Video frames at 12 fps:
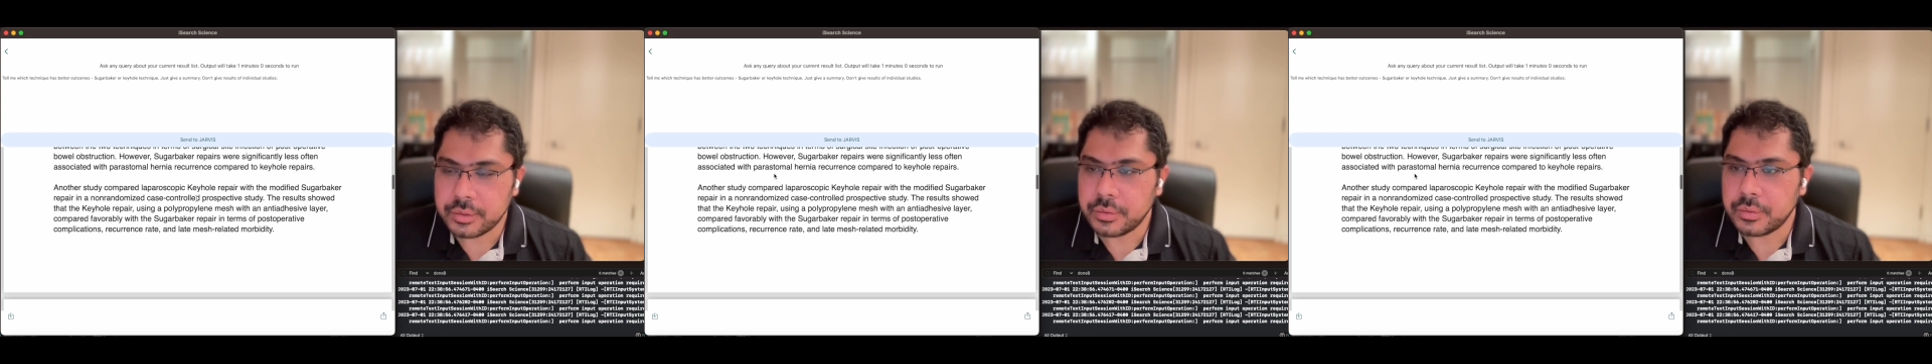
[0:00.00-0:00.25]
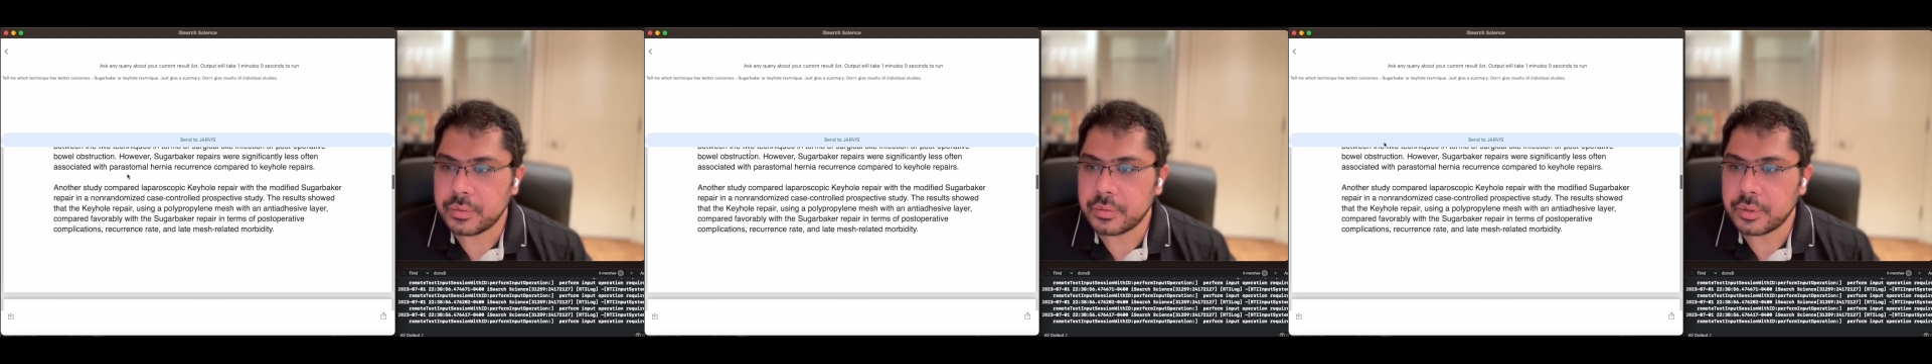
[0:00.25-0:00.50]

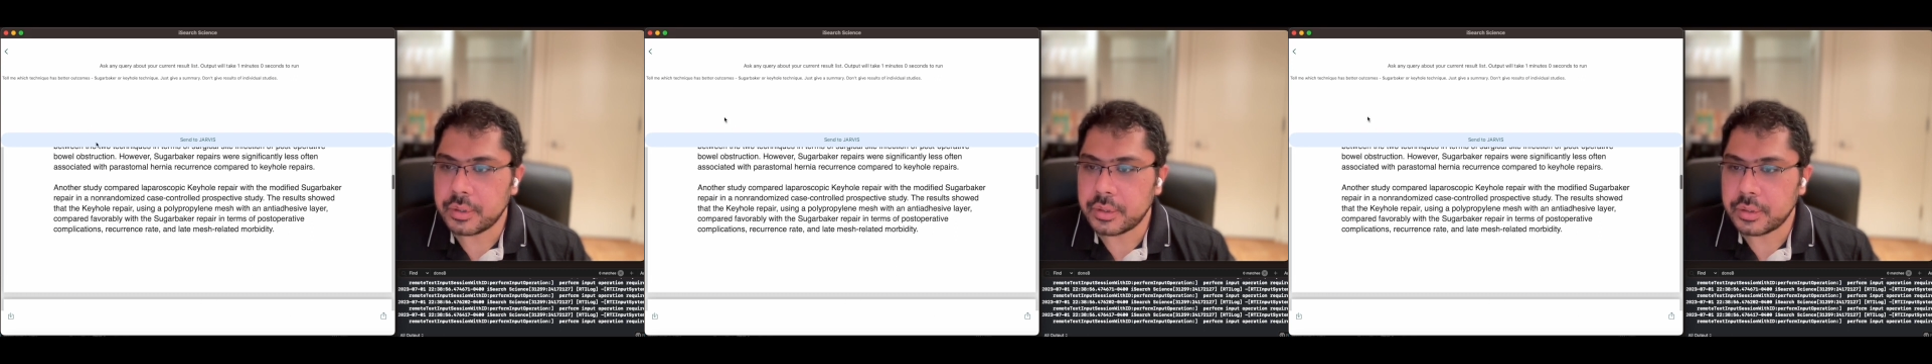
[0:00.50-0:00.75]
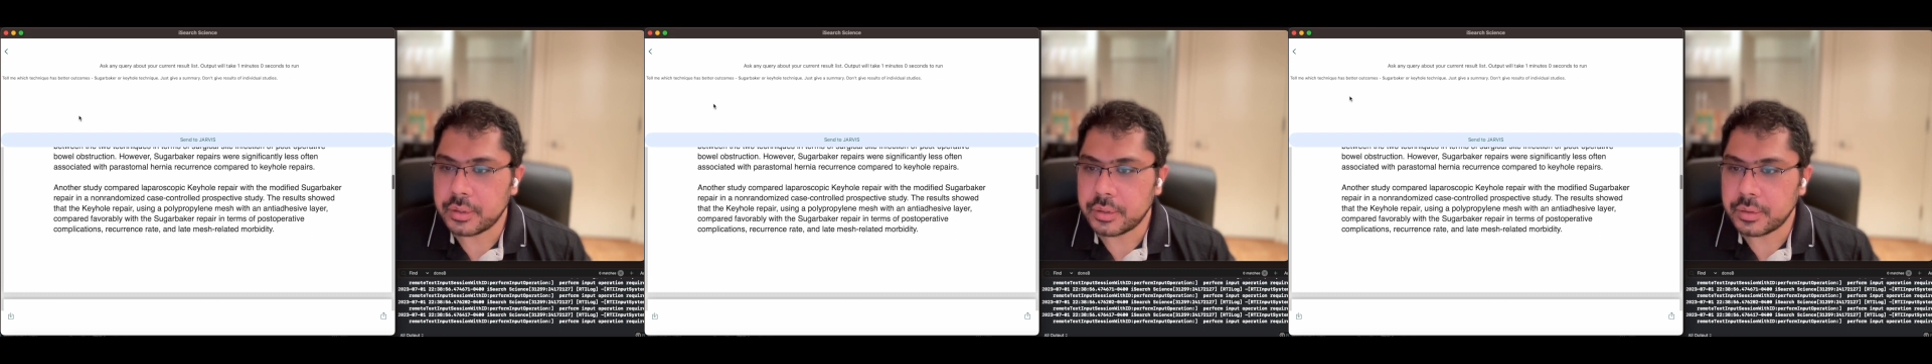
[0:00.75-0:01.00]
to
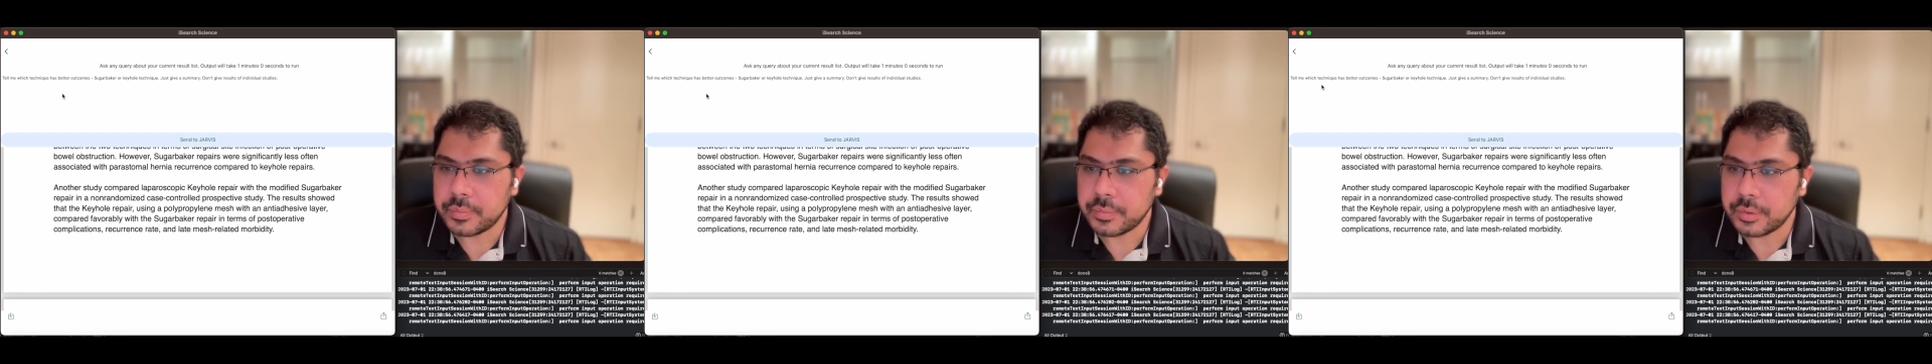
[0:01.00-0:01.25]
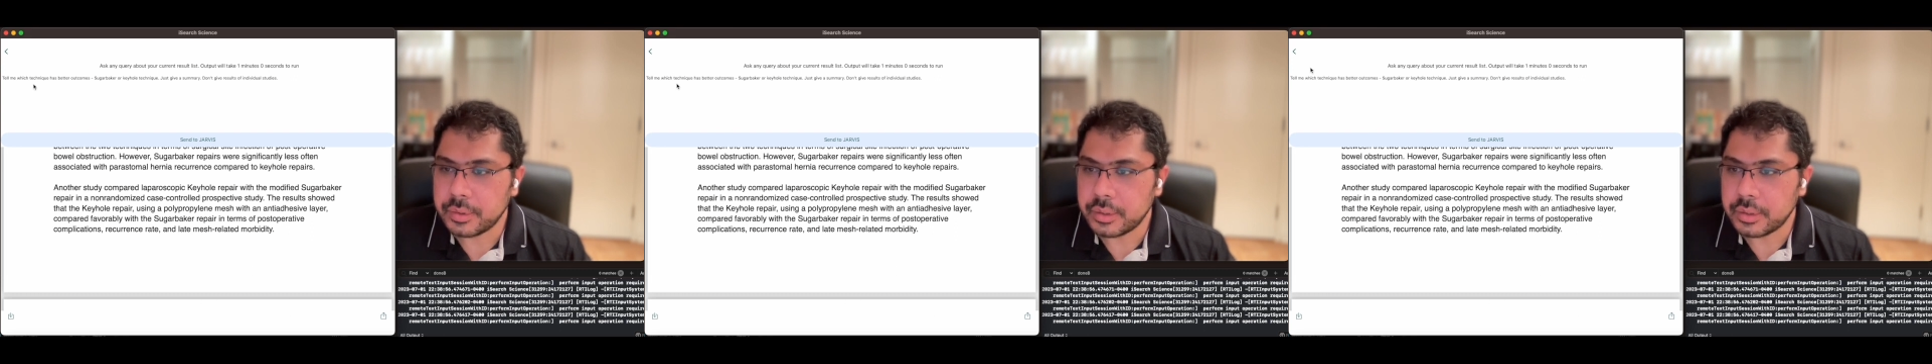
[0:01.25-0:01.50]

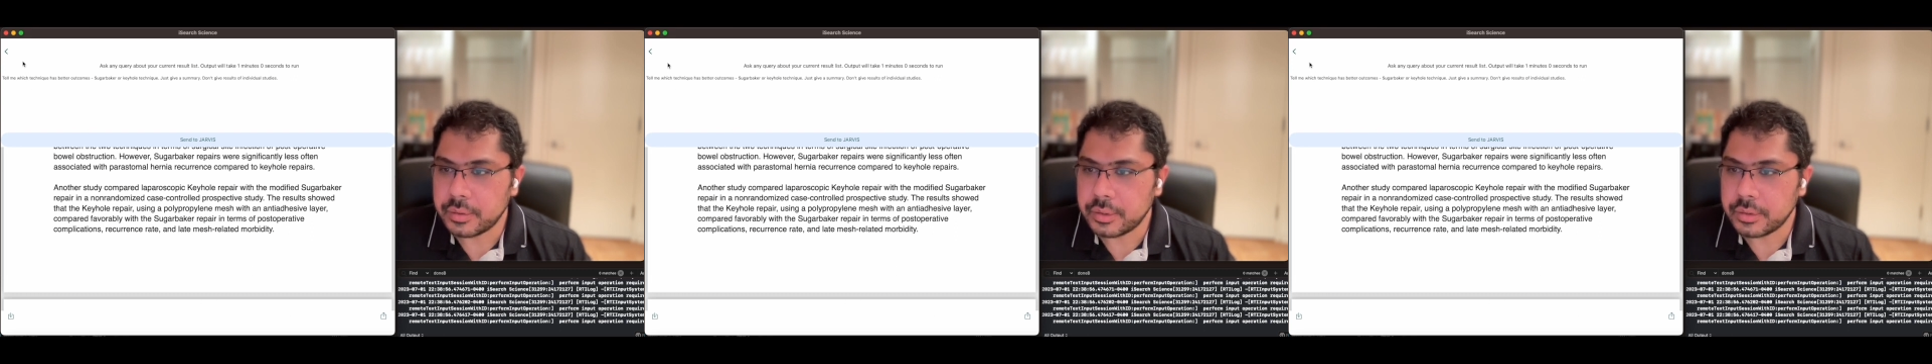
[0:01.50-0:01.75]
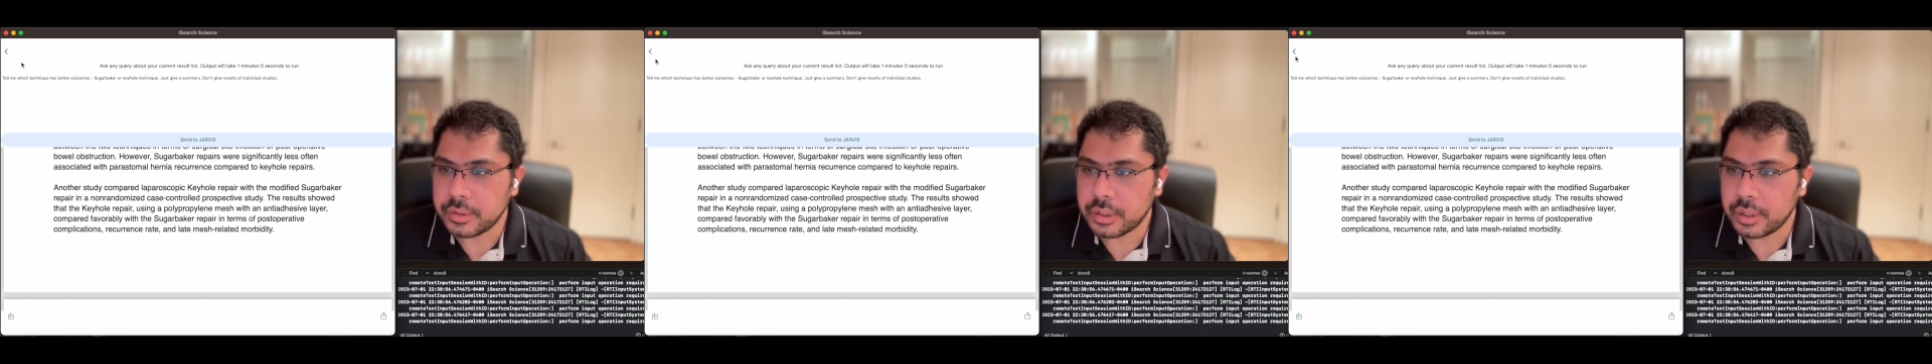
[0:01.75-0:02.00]

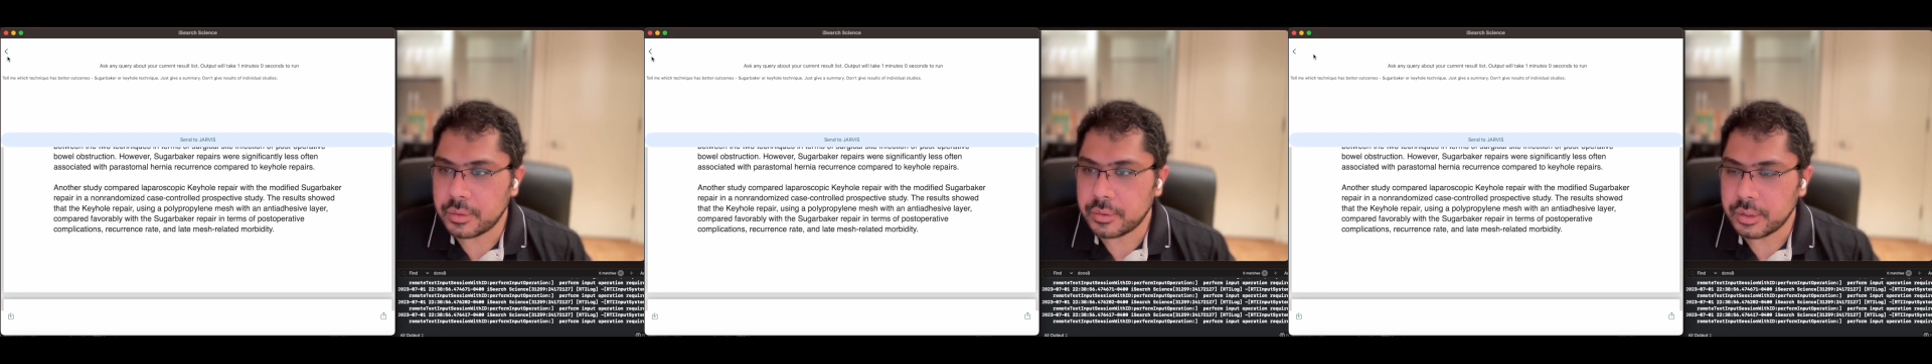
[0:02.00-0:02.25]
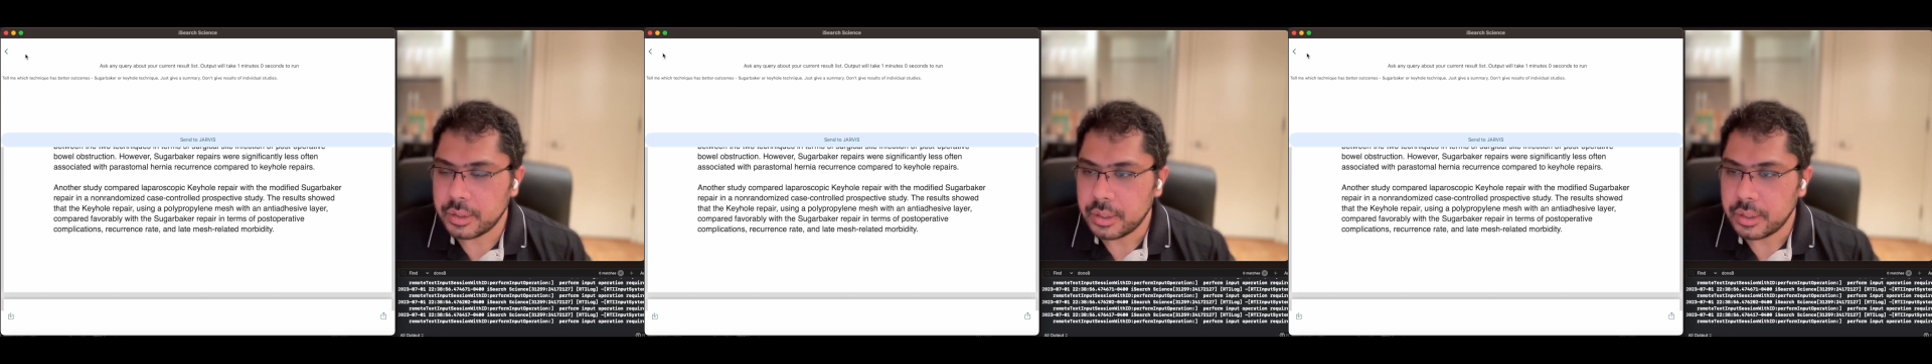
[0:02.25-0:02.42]
the cloud.